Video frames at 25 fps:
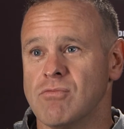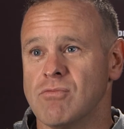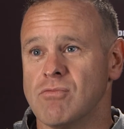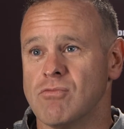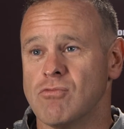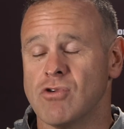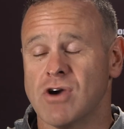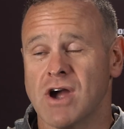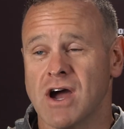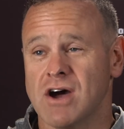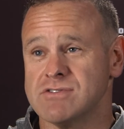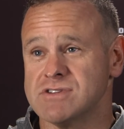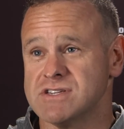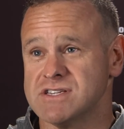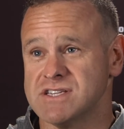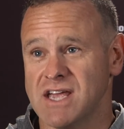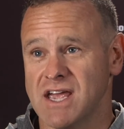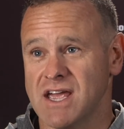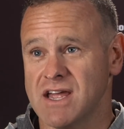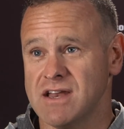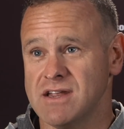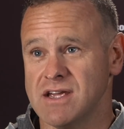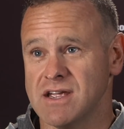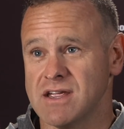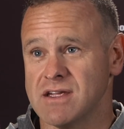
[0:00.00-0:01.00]
were
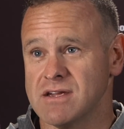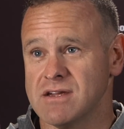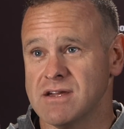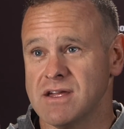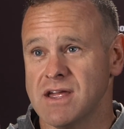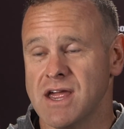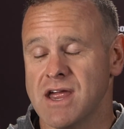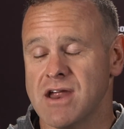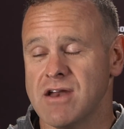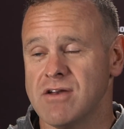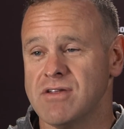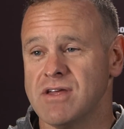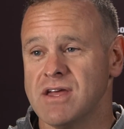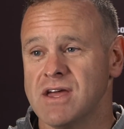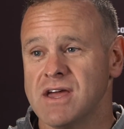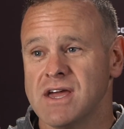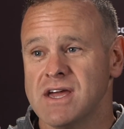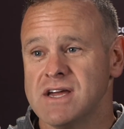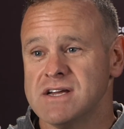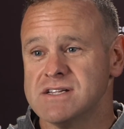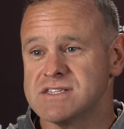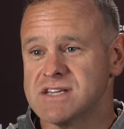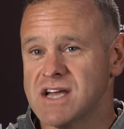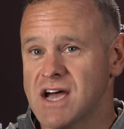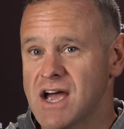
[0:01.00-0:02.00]
outstanding. And
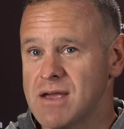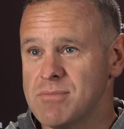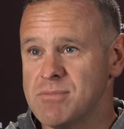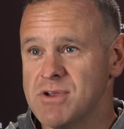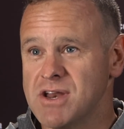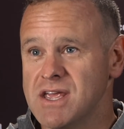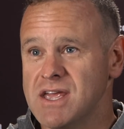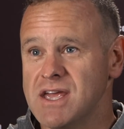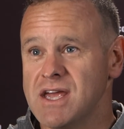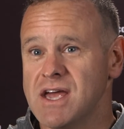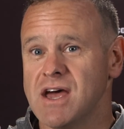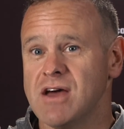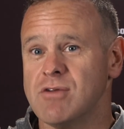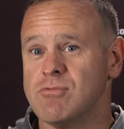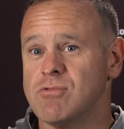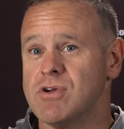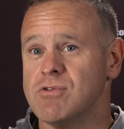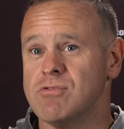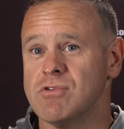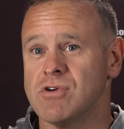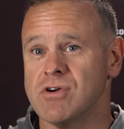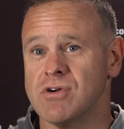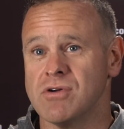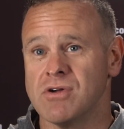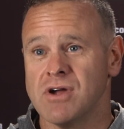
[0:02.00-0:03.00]
time and again,
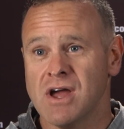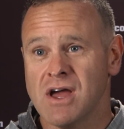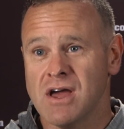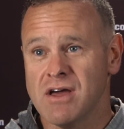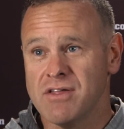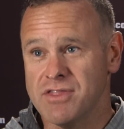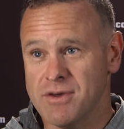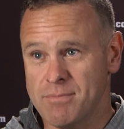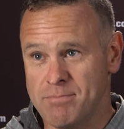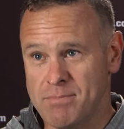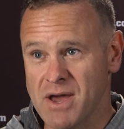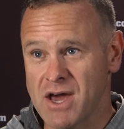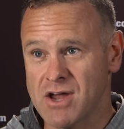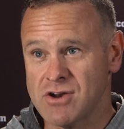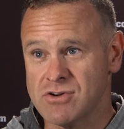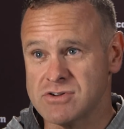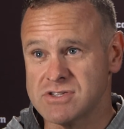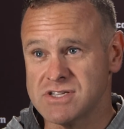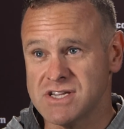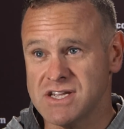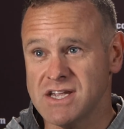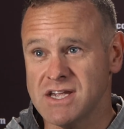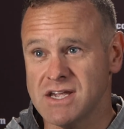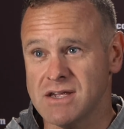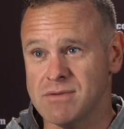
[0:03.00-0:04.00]
we were the better
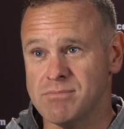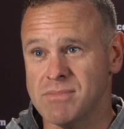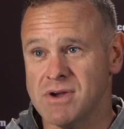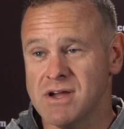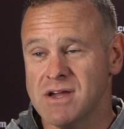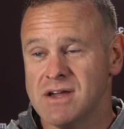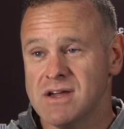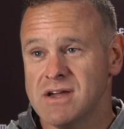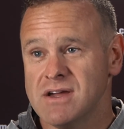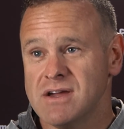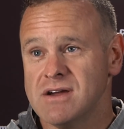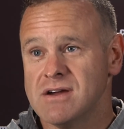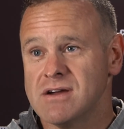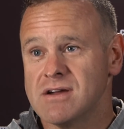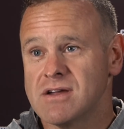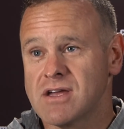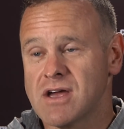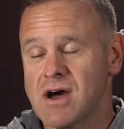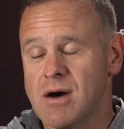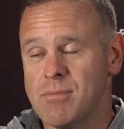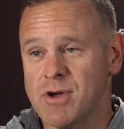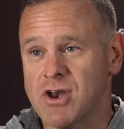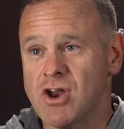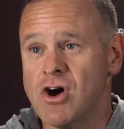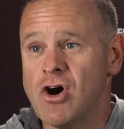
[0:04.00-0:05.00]
team
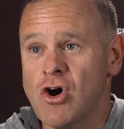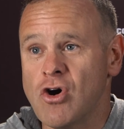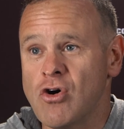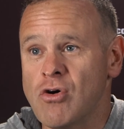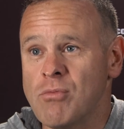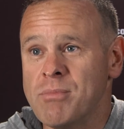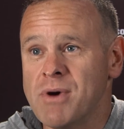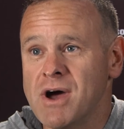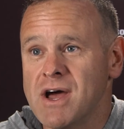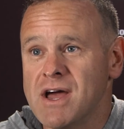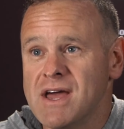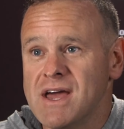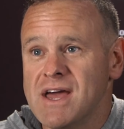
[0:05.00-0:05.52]
coming home.